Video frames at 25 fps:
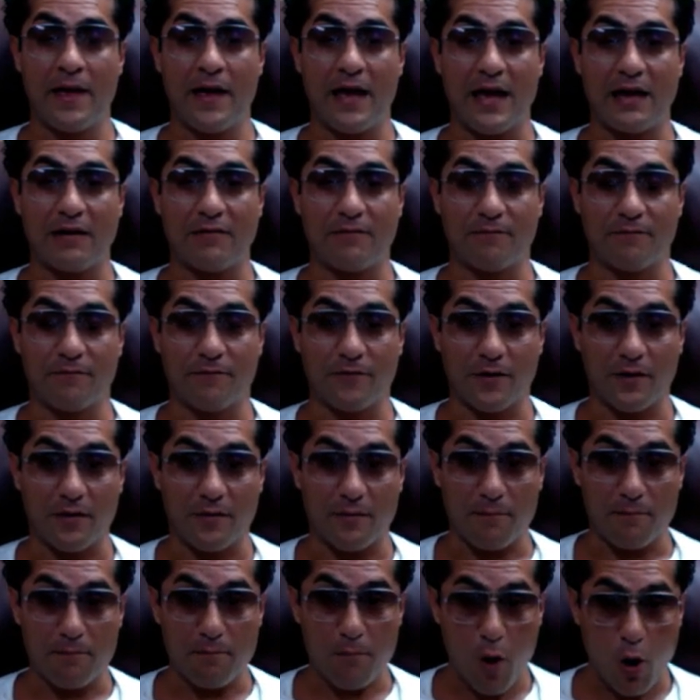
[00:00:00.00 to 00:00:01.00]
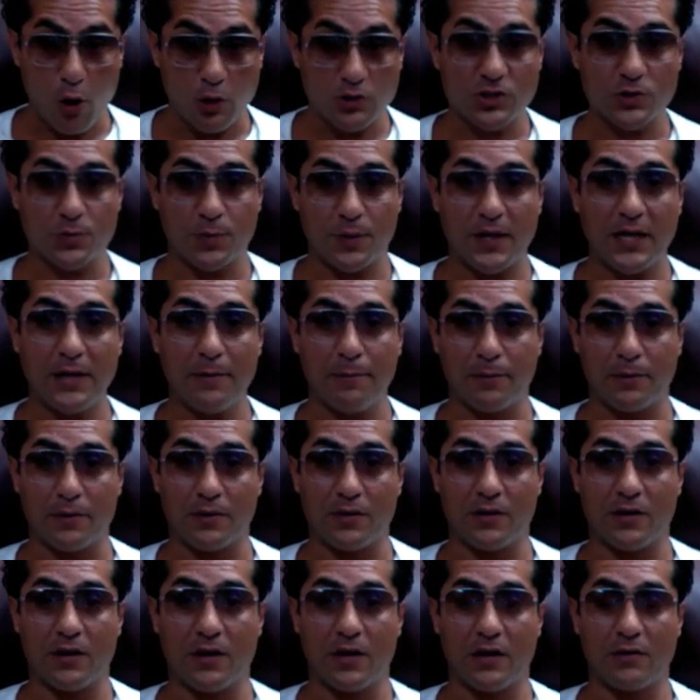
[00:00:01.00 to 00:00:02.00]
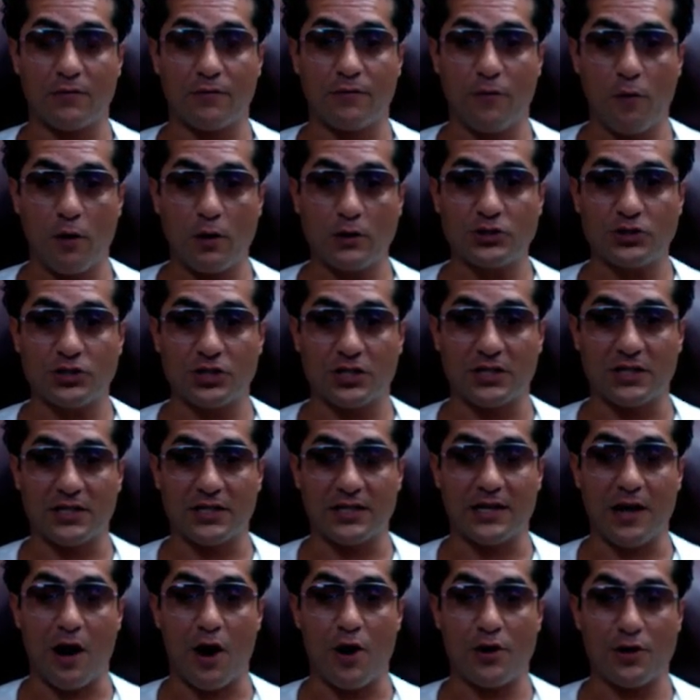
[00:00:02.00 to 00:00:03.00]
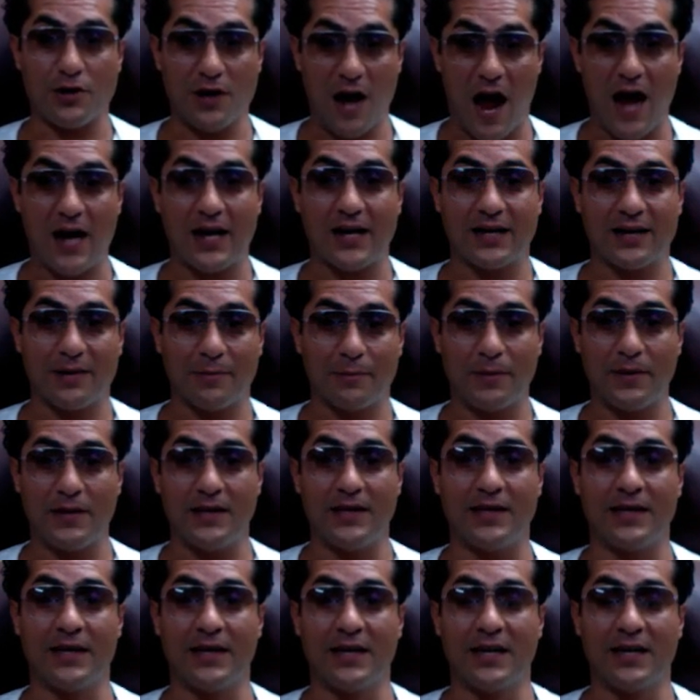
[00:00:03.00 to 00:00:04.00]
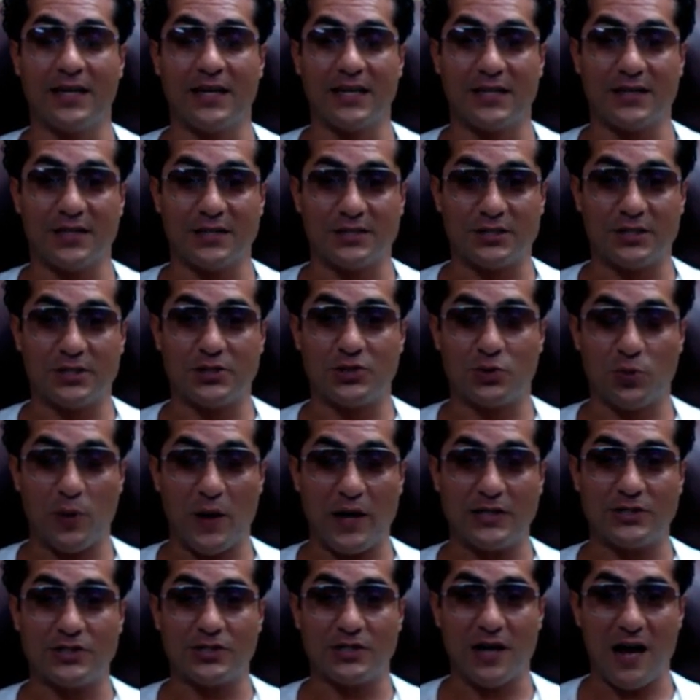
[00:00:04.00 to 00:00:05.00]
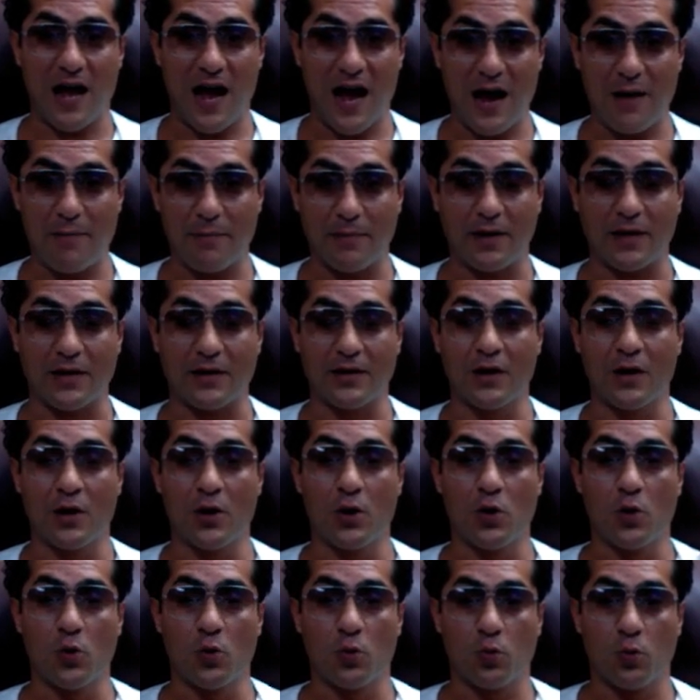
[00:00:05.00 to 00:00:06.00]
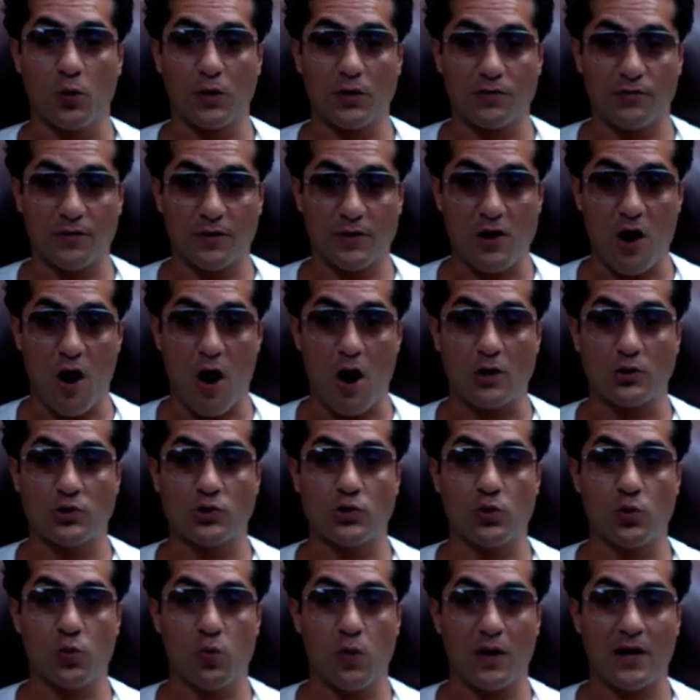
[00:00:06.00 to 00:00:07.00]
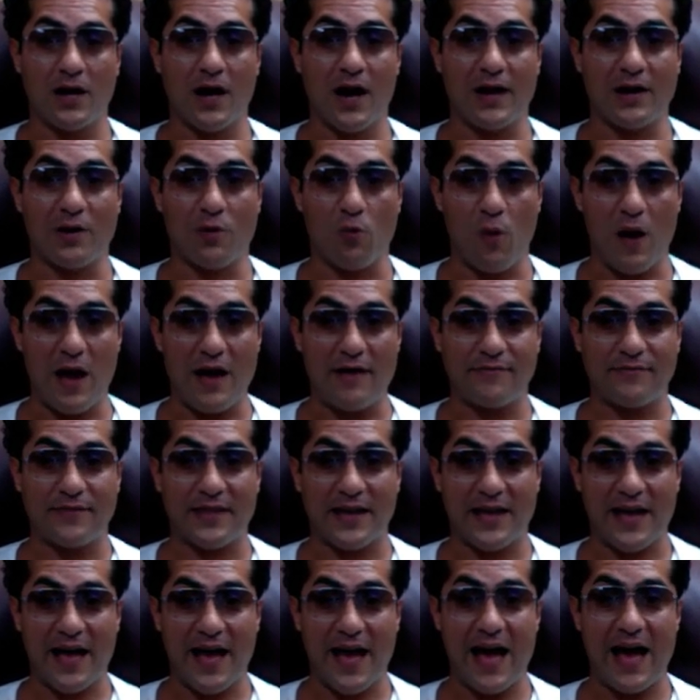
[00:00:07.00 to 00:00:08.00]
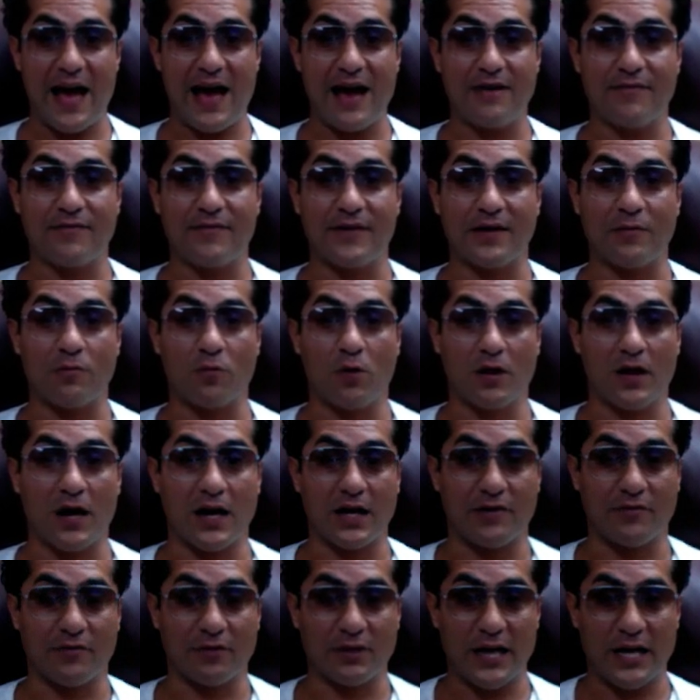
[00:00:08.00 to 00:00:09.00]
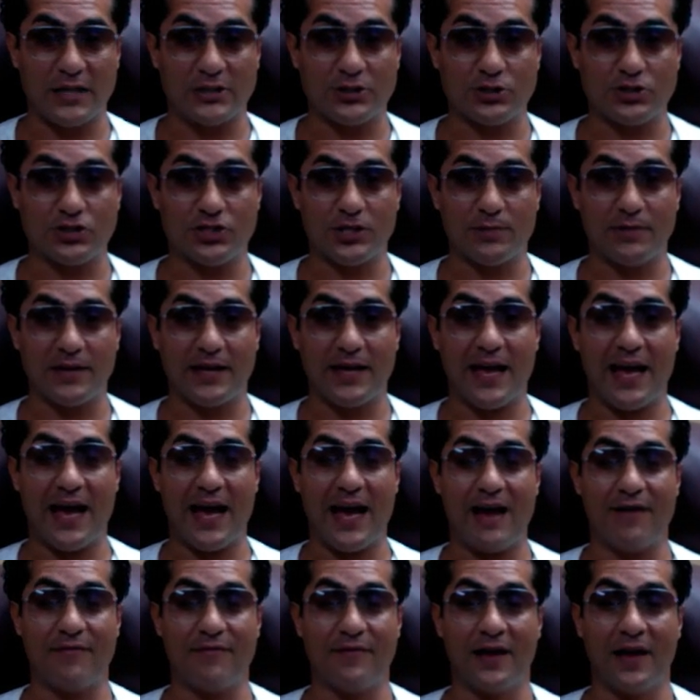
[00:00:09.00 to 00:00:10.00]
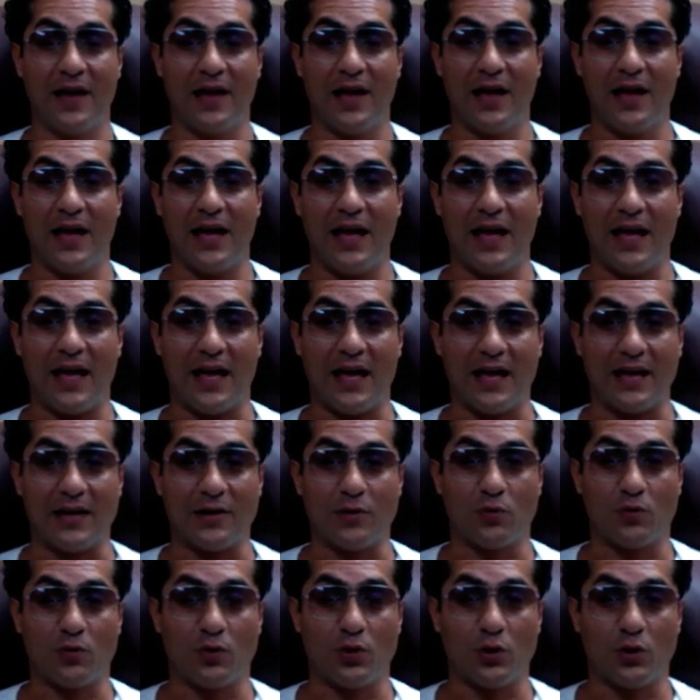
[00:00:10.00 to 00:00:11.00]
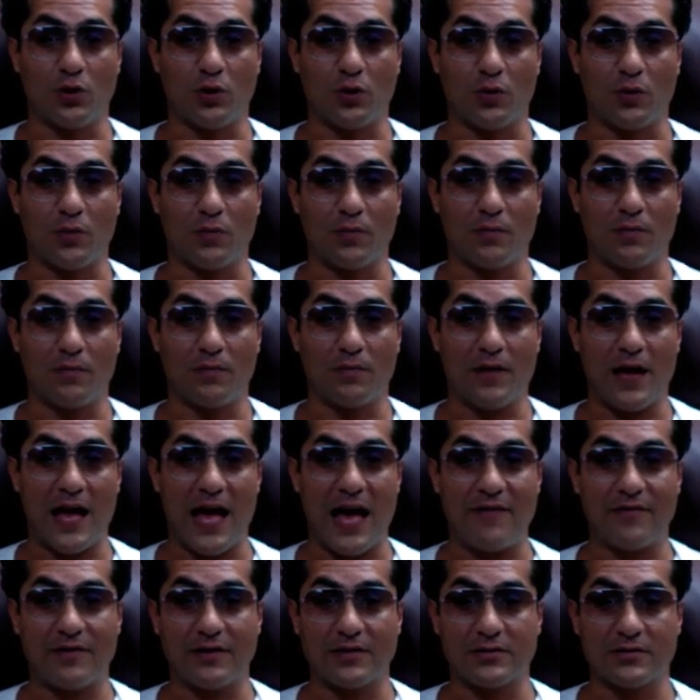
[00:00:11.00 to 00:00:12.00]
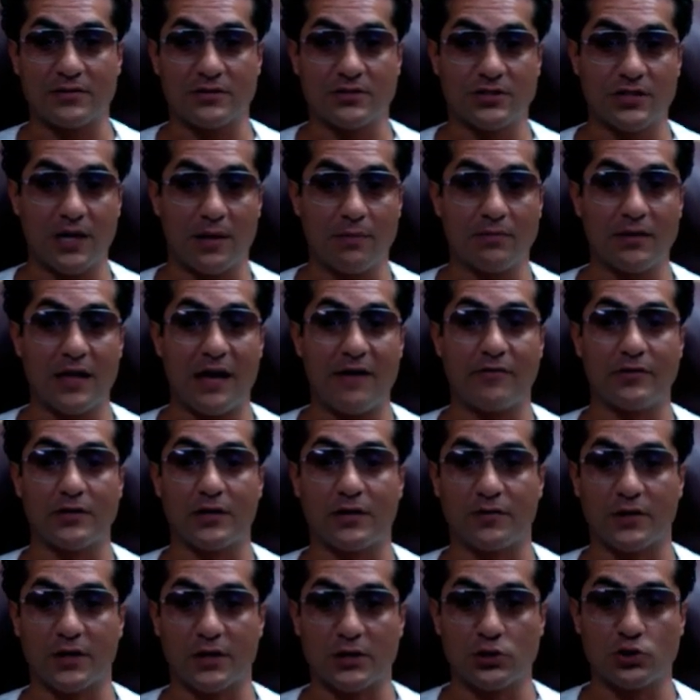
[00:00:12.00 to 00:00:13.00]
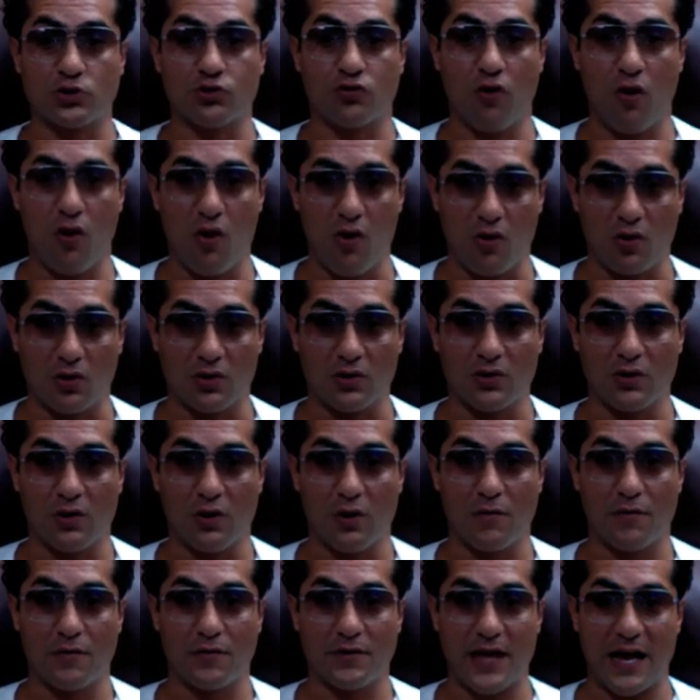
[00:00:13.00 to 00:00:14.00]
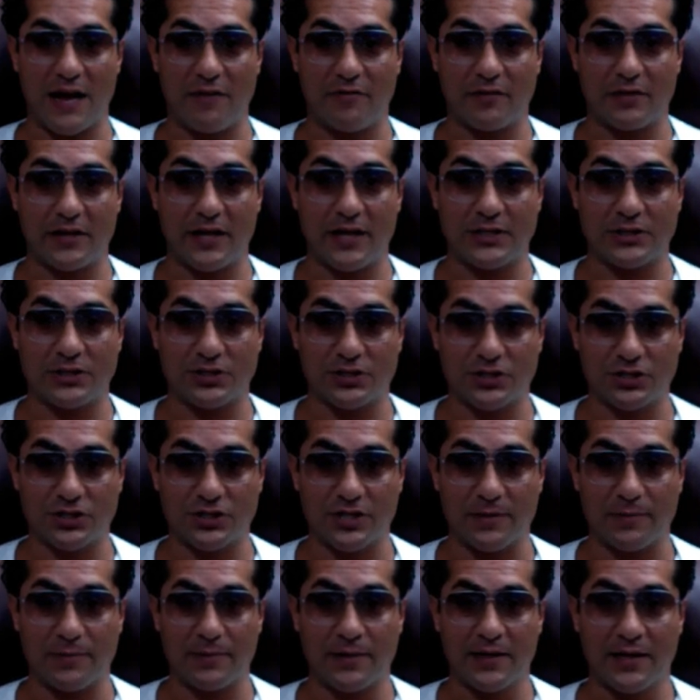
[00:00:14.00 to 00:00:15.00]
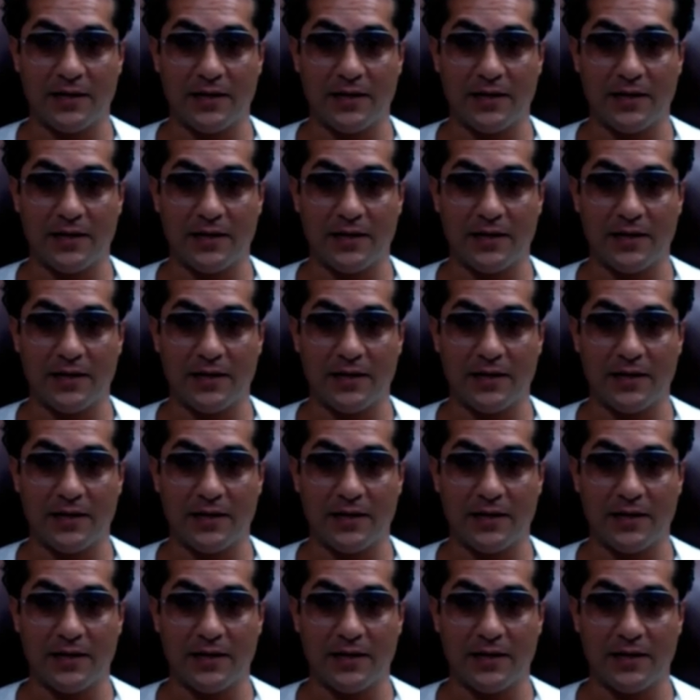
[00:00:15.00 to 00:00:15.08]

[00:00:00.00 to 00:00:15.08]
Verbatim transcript: And for most people, unfortunately, are not going to be in the situation I'm in with regard to what kind of wife they have and what kind of relationship they have and, you know, having some level of control over that relationship.